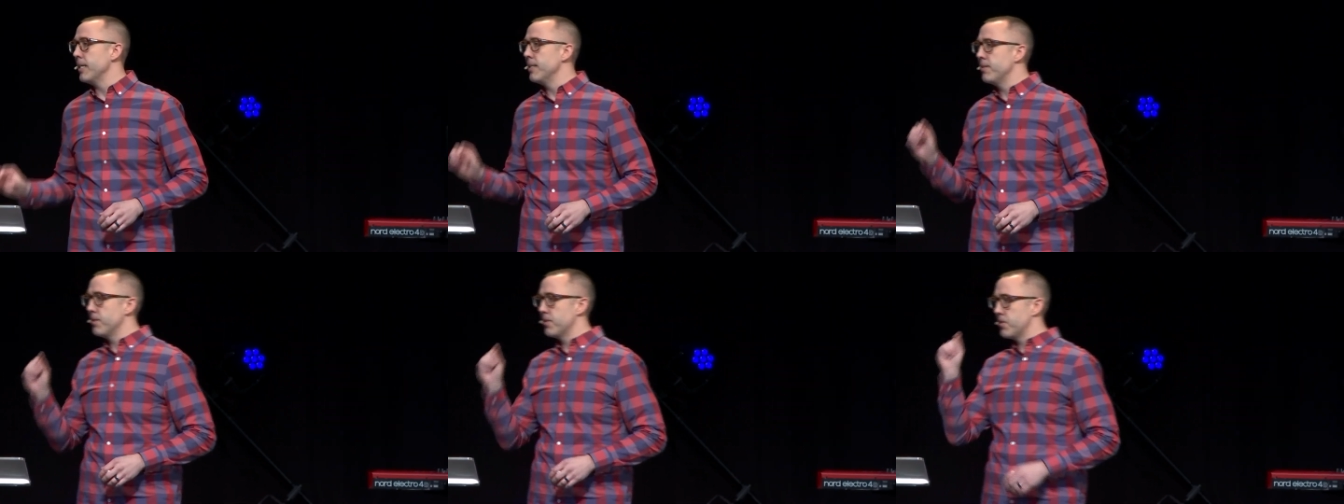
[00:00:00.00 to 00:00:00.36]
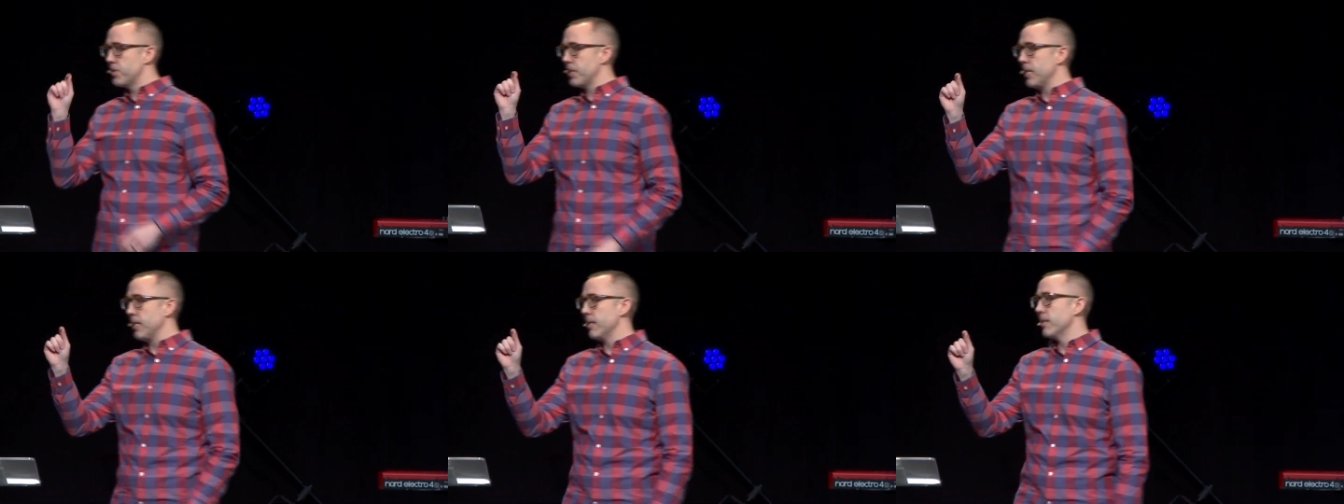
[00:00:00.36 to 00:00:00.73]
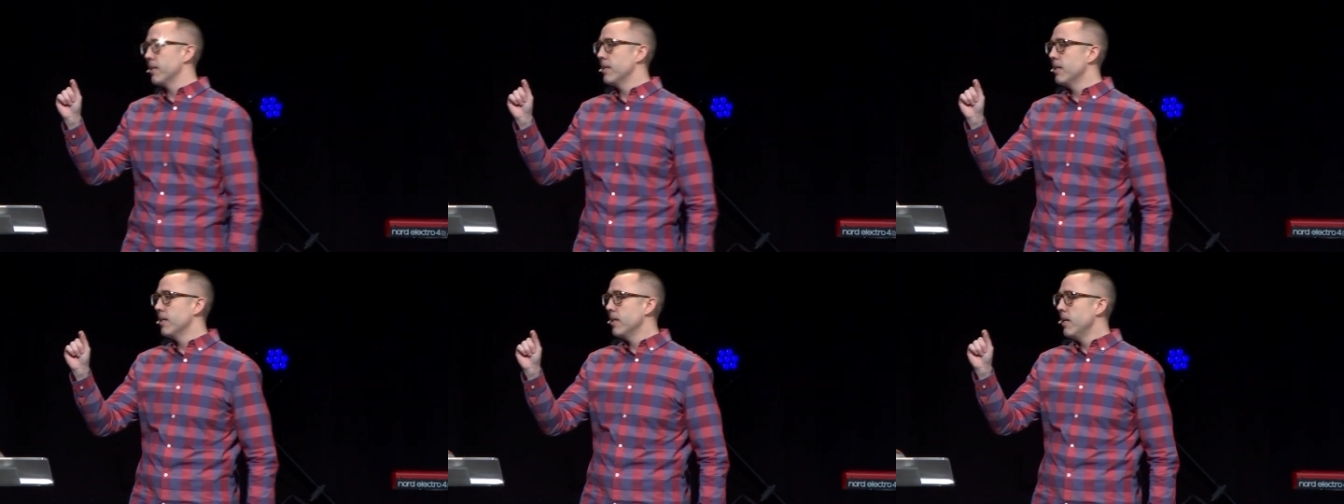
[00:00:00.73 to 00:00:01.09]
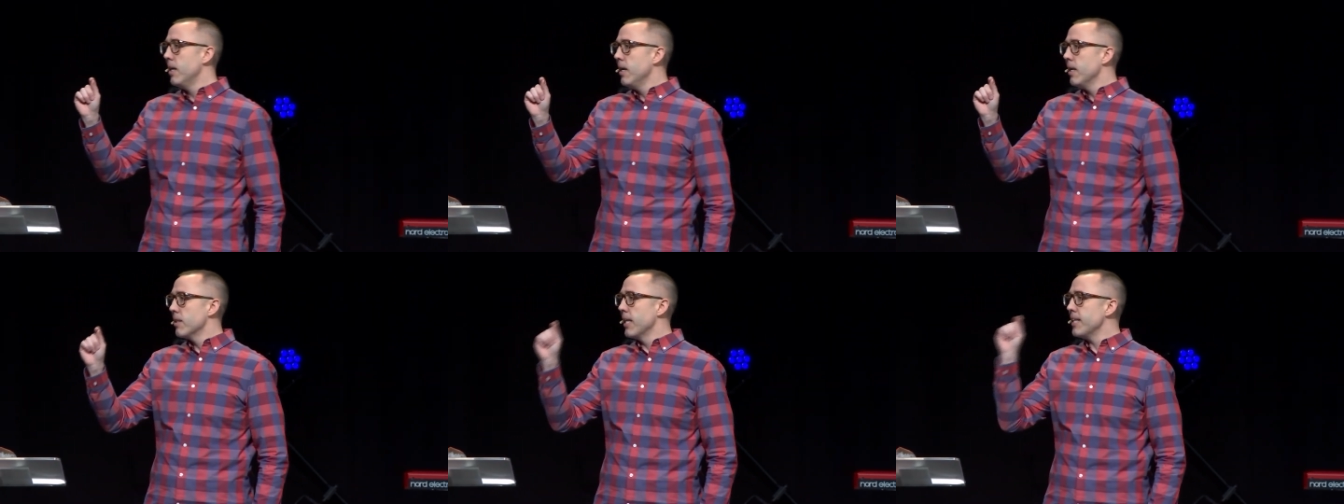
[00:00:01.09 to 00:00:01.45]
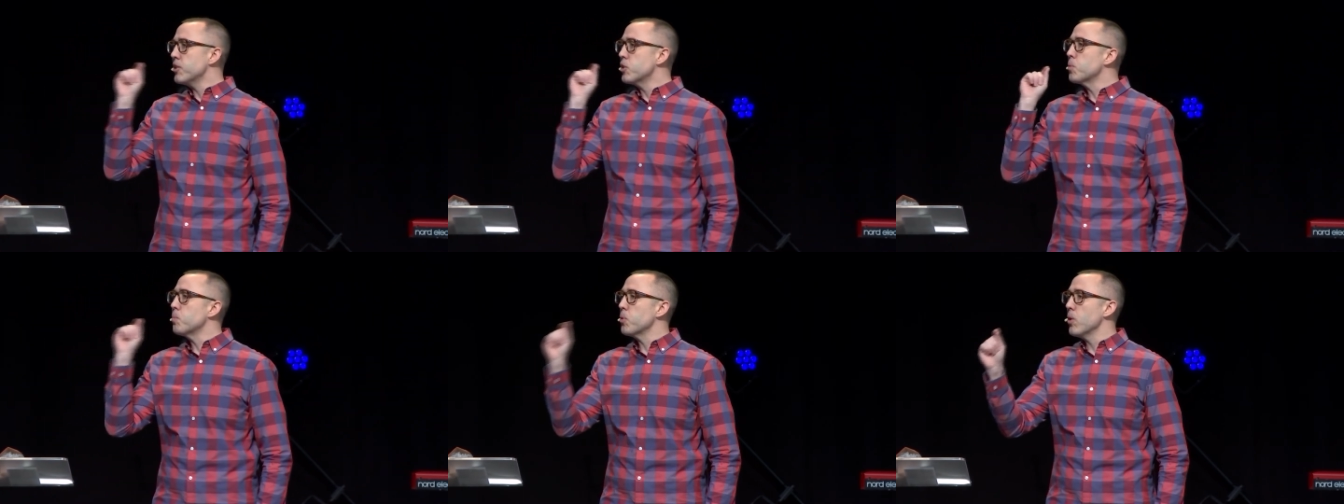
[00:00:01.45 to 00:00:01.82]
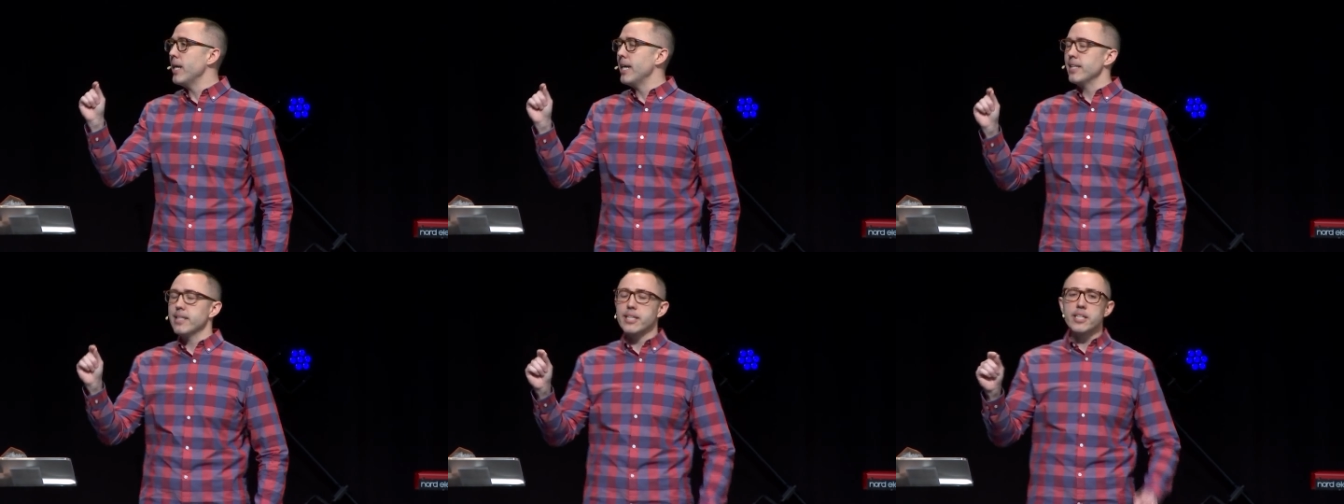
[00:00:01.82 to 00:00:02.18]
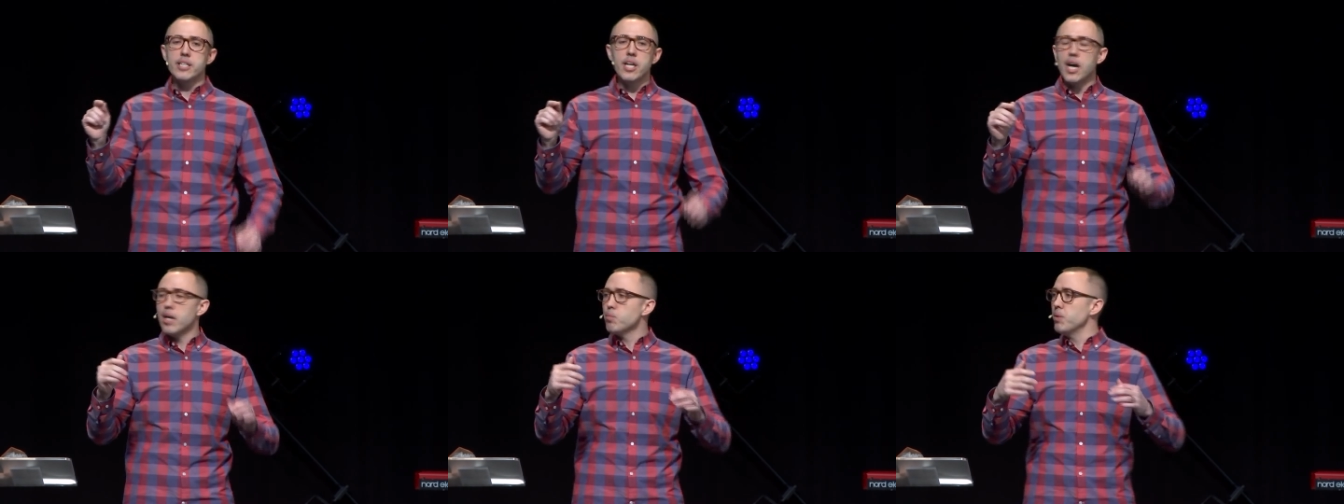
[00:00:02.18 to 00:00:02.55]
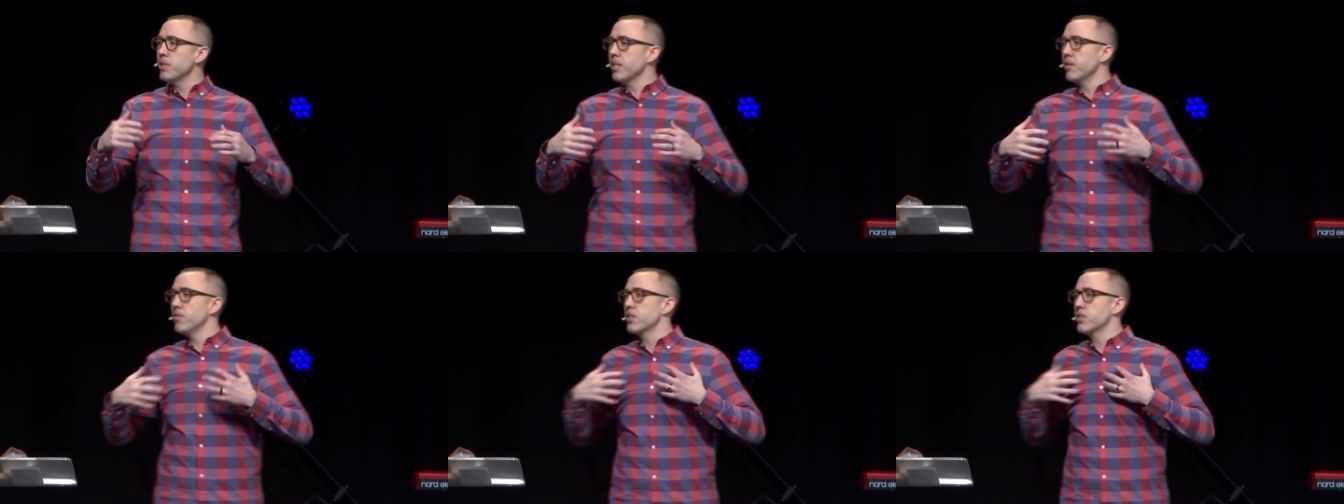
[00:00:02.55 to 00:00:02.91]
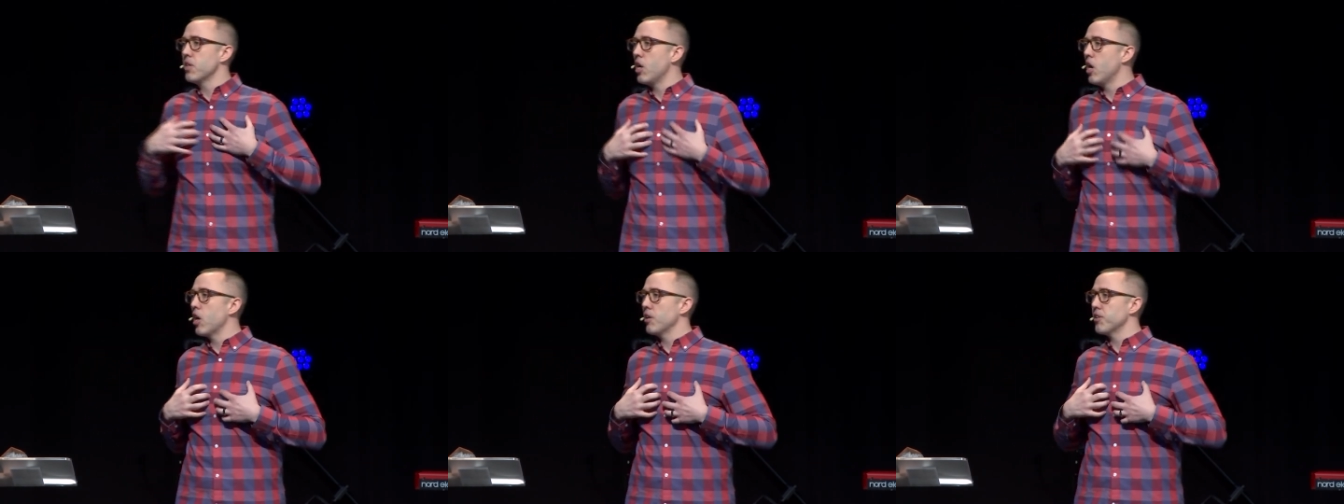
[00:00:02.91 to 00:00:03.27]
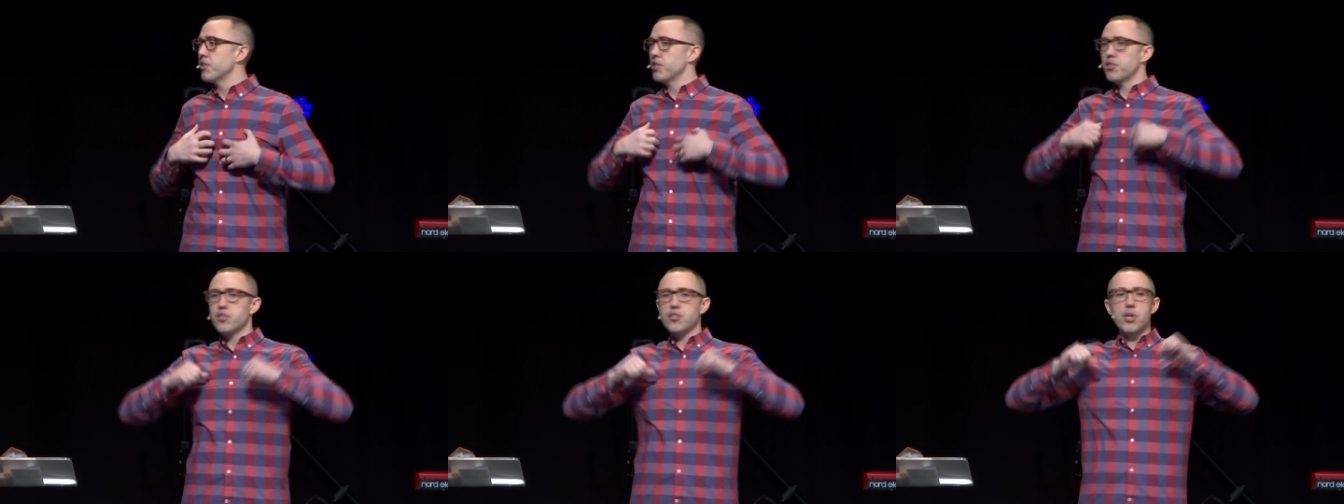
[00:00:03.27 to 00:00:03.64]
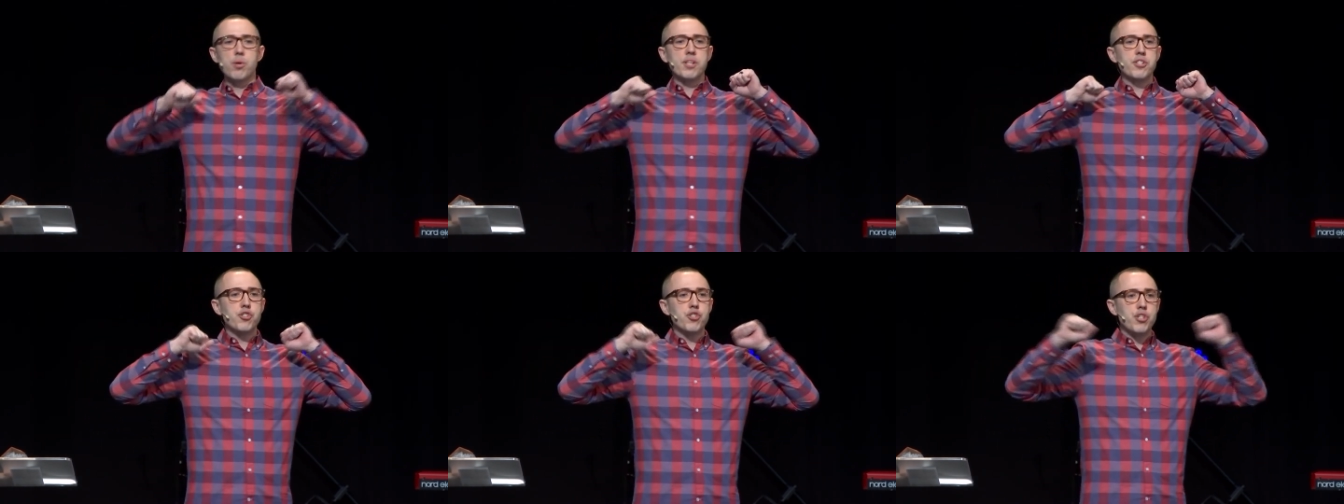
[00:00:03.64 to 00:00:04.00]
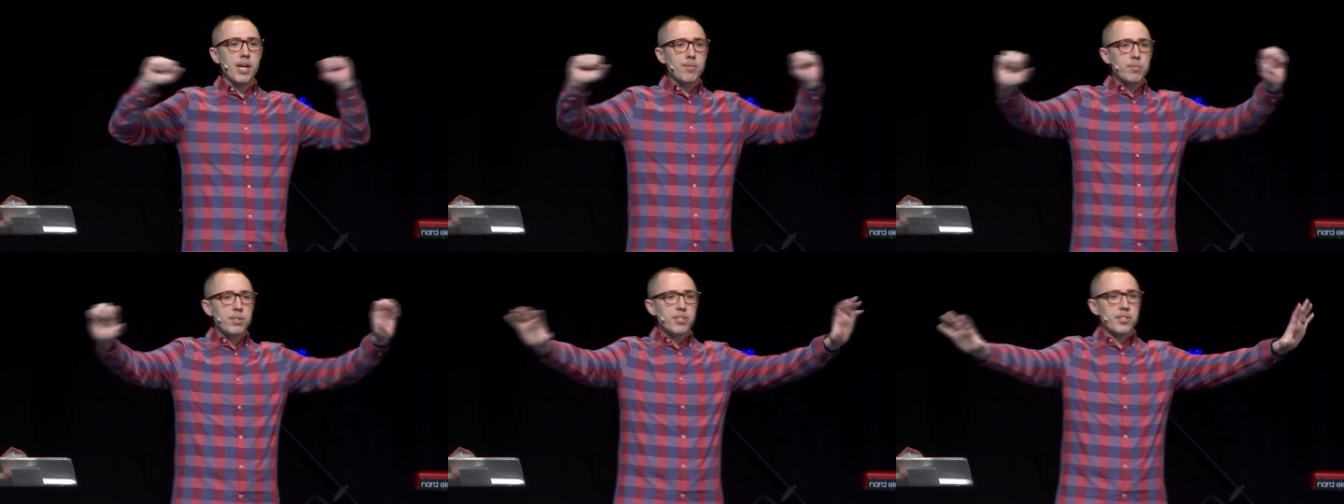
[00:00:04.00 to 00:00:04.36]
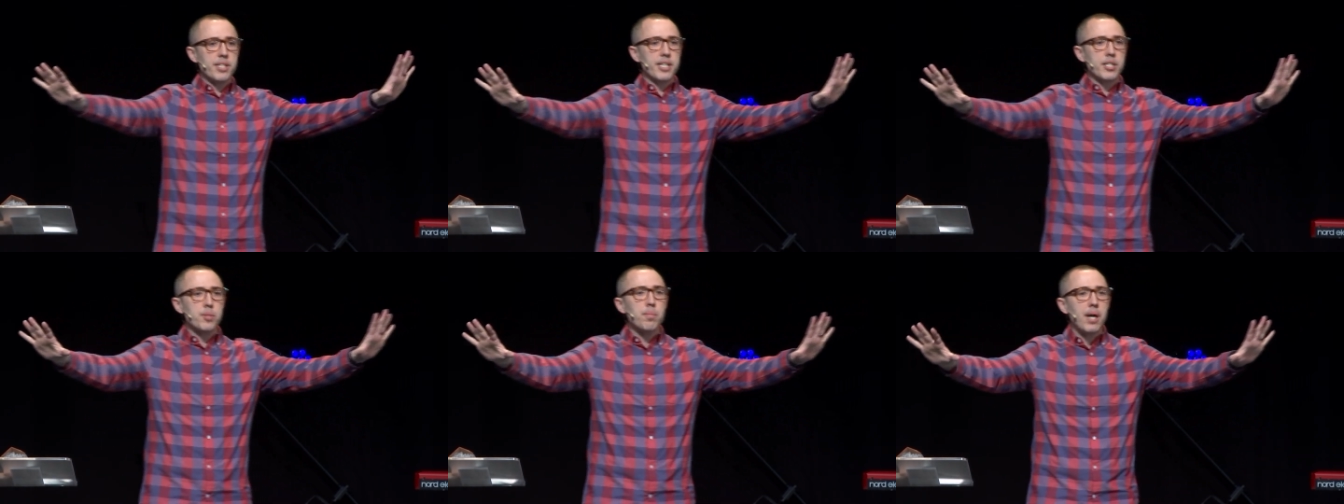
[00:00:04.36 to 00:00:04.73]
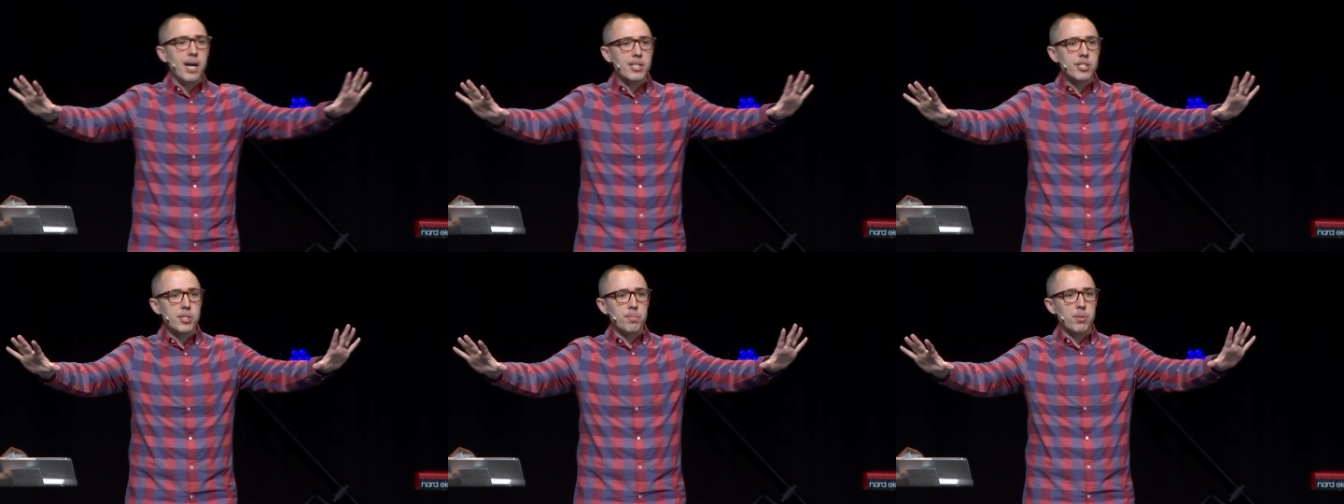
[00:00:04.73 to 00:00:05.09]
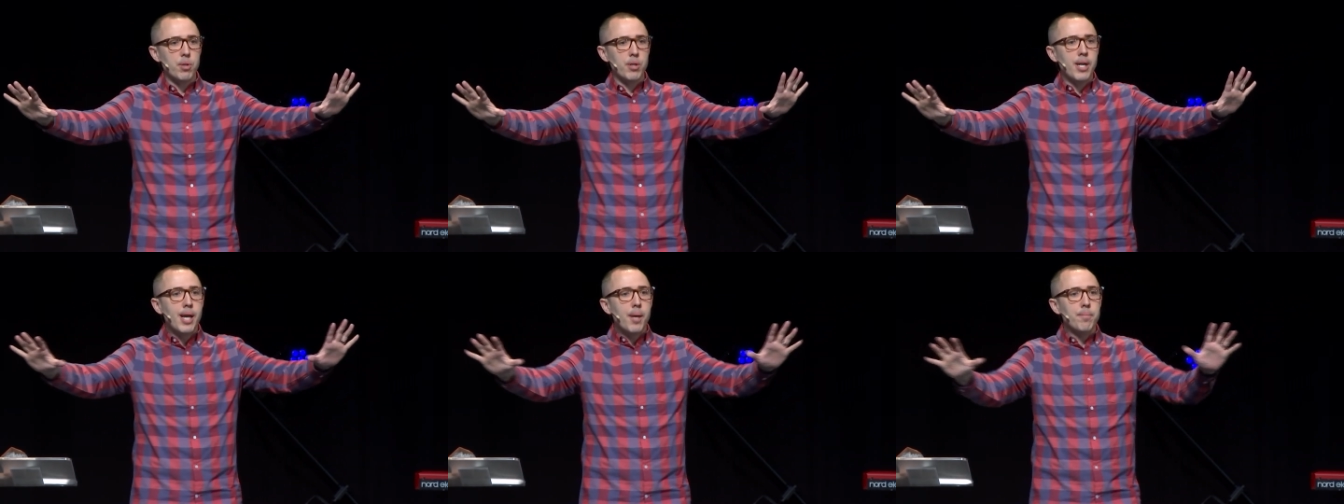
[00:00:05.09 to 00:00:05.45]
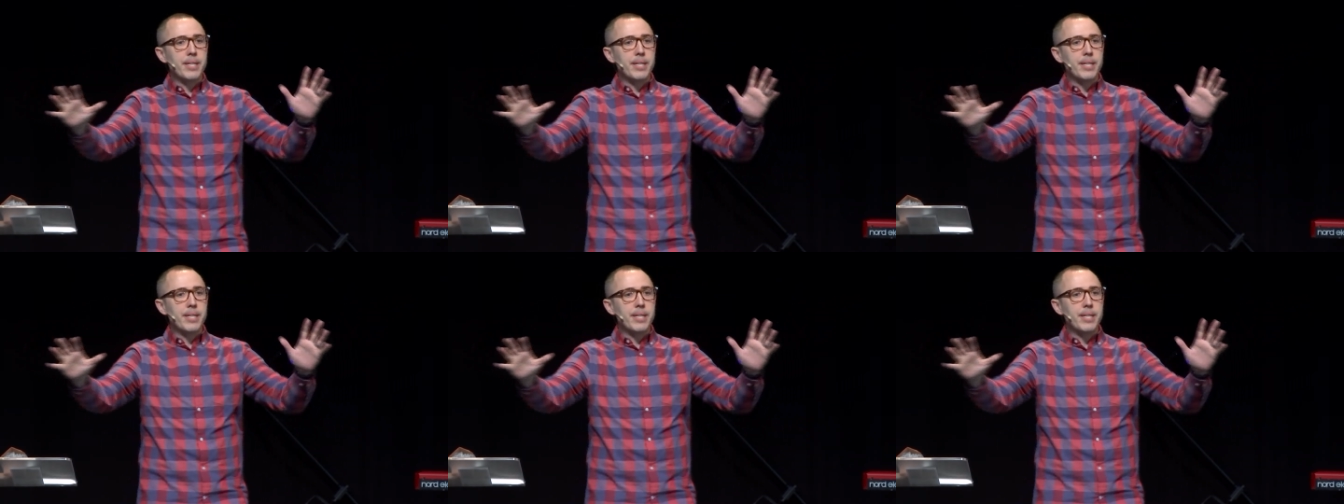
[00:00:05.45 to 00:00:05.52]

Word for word: in the seed, Let's pray that God would give us a heart to sow as generously as possible